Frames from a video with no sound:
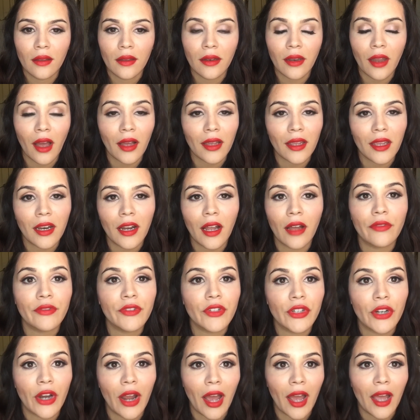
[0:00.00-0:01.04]
not get off
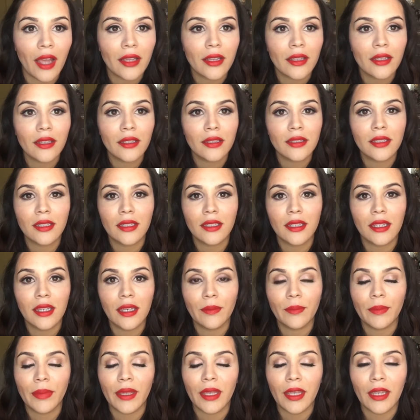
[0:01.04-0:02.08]
track, to
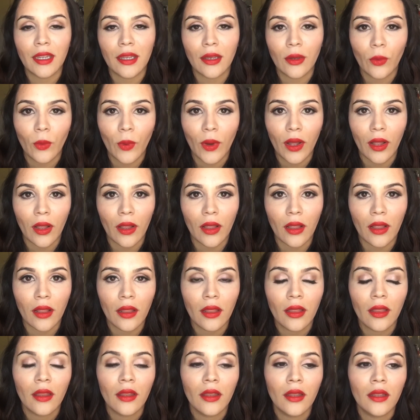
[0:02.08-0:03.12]
keep eating well,
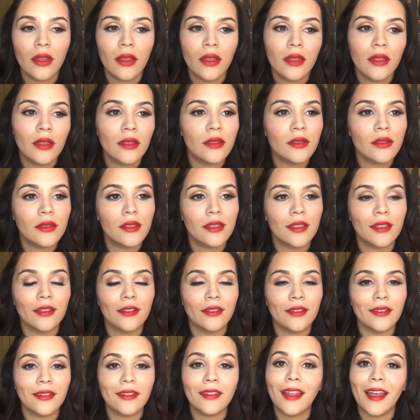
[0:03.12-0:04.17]

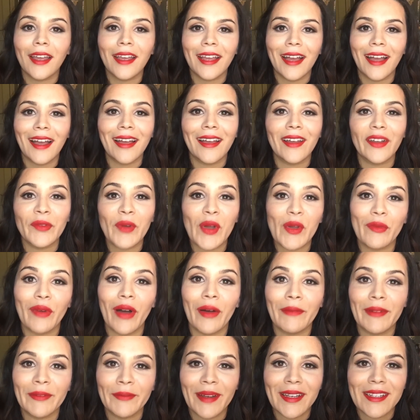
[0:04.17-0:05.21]
to, like, my
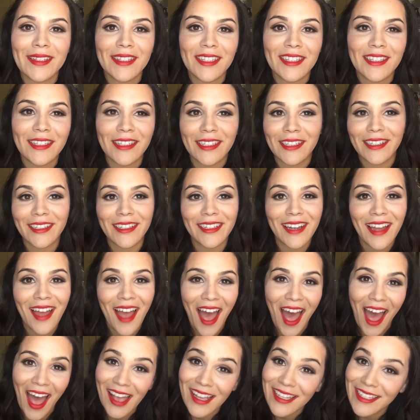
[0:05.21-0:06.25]
mom and my sister.
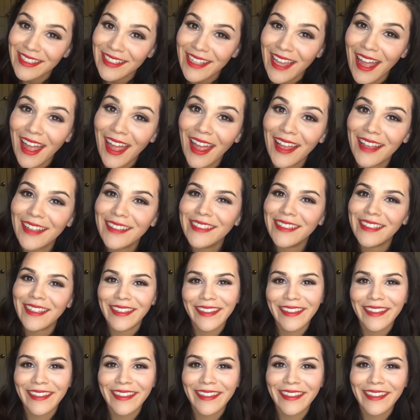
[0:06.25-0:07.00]
Hi, sis.